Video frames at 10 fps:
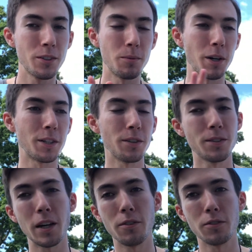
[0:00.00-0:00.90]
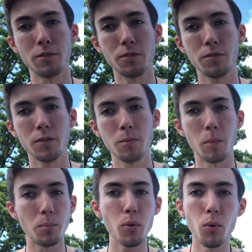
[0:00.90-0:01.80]
you might hear the sounds of
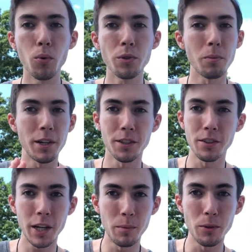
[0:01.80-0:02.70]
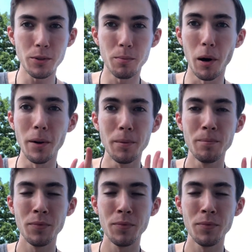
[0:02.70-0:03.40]
my pool, you might hear neighbors, but